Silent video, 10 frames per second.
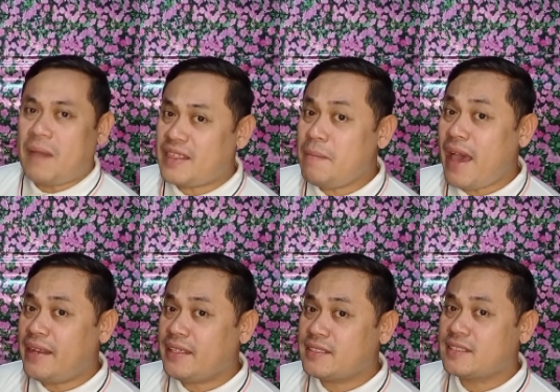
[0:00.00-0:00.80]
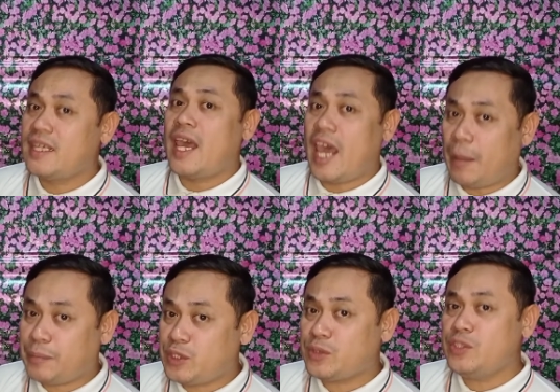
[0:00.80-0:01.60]
Mathematics
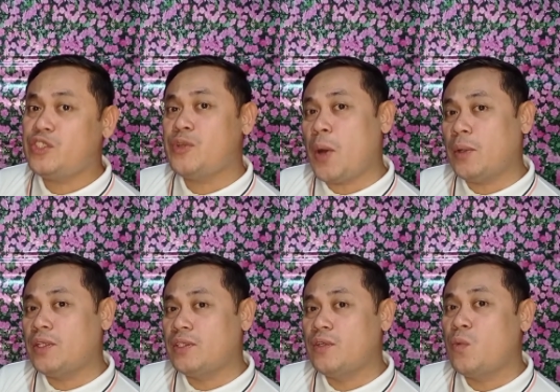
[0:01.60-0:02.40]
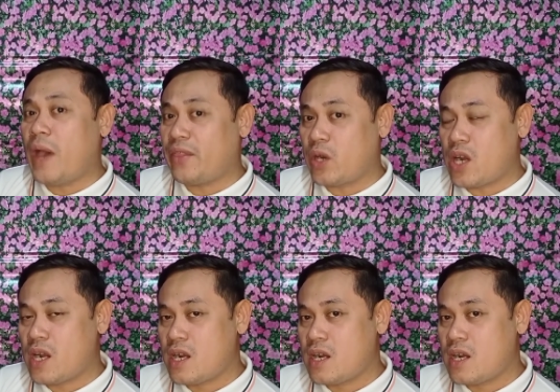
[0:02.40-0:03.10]
helps to control weather.